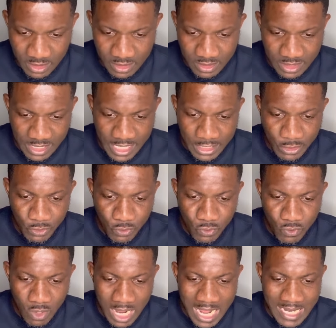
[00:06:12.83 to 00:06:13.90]

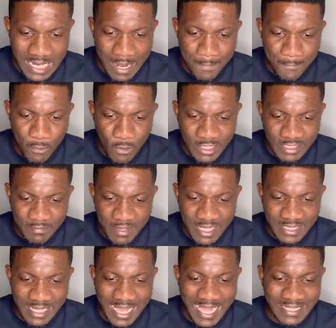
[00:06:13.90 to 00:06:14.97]
Schedule an
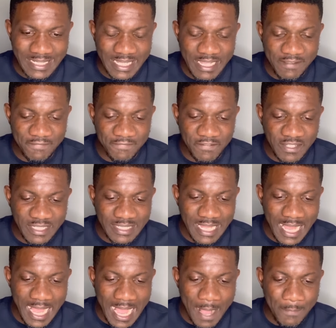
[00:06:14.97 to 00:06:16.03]
appointment at a
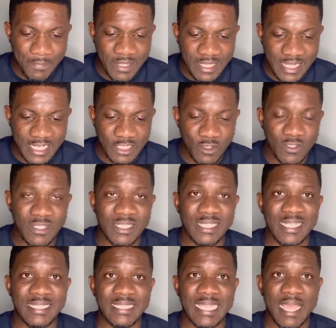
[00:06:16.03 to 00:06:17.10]
visa application
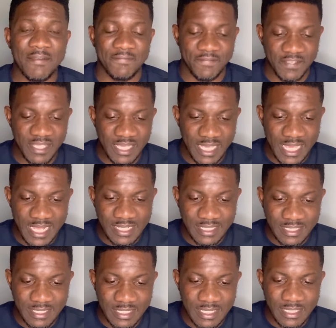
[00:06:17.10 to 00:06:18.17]
center,
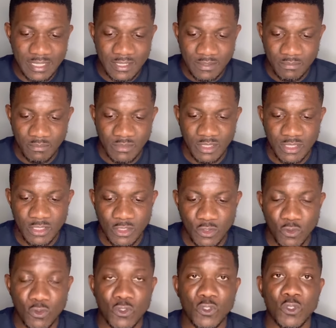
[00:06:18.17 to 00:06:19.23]
VAC,
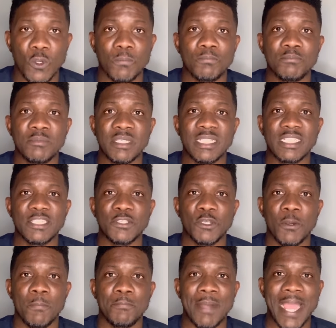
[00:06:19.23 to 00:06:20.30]
to submit
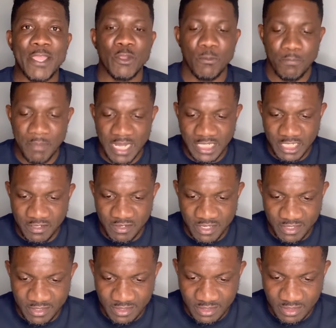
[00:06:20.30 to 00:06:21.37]
your
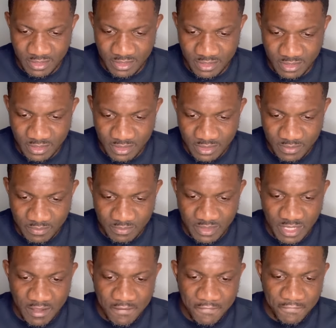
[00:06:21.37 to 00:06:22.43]
biometrics,
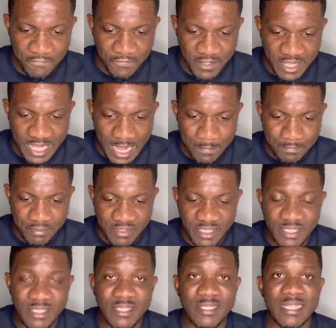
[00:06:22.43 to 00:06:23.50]

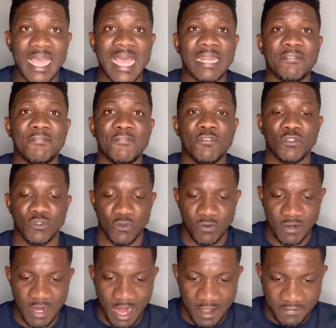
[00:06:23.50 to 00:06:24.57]
fingerprints, and
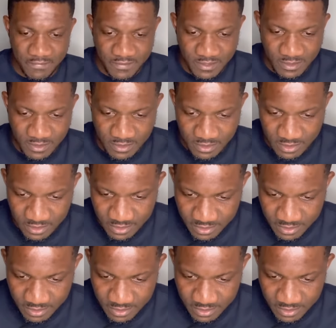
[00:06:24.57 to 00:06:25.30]
photographs.